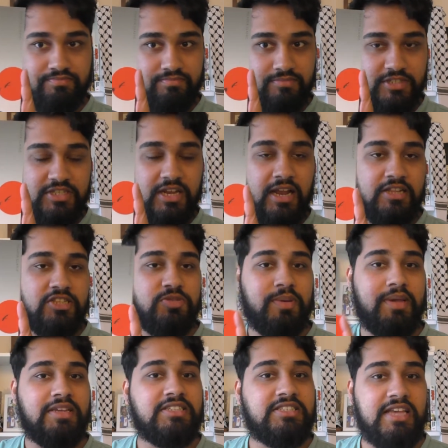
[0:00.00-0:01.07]
Silence
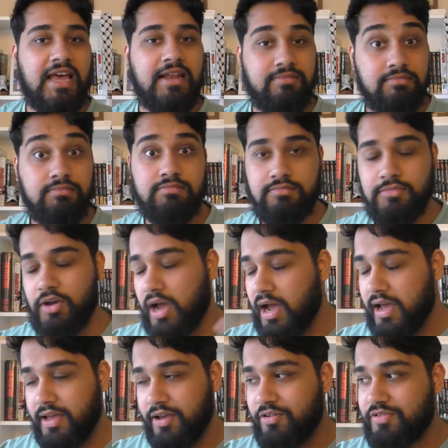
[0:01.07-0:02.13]
being set,
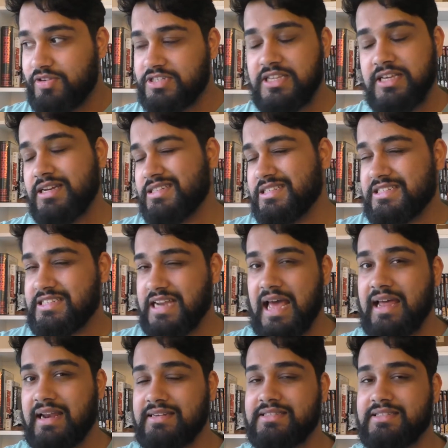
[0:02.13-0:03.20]
I obviously
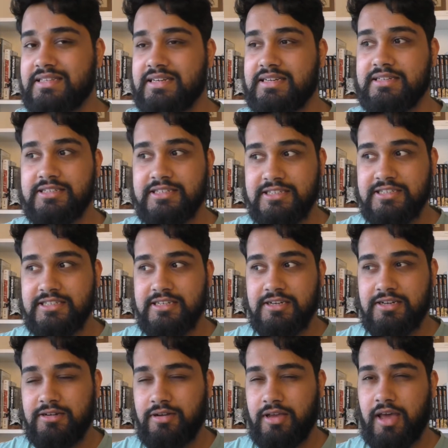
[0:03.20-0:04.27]
understand that,
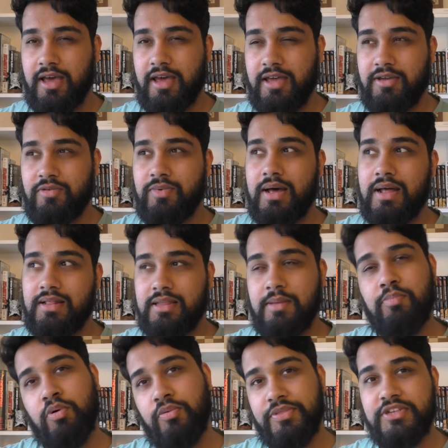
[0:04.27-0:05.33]
okay, well, they
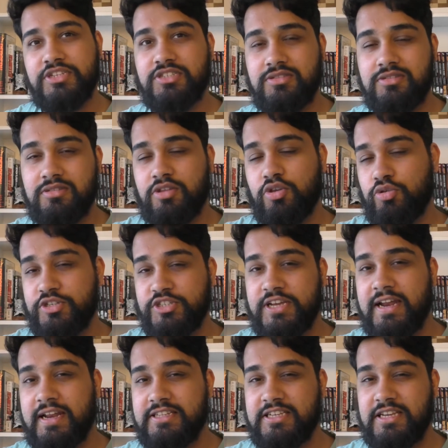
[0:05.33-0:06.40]
brought this
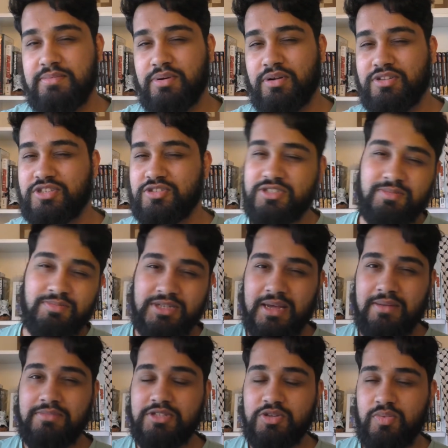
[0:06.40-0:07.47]
Christianity, but also
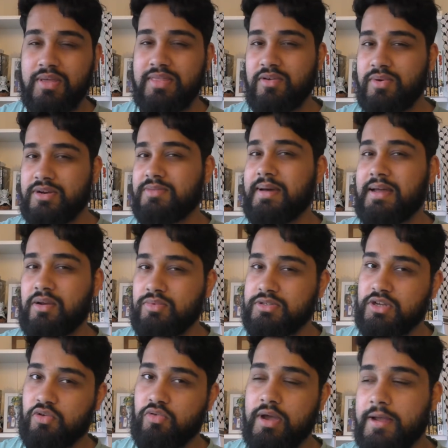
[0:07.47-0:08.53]
sometimes the way they went about it
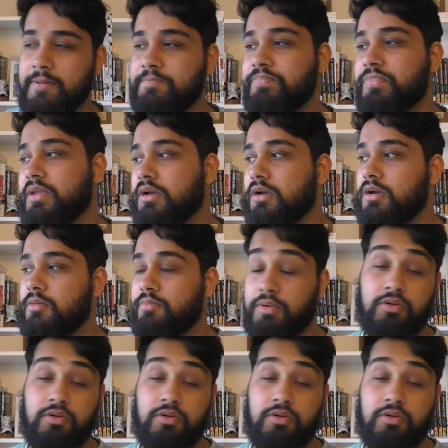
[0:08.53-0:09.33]
wasn't great, but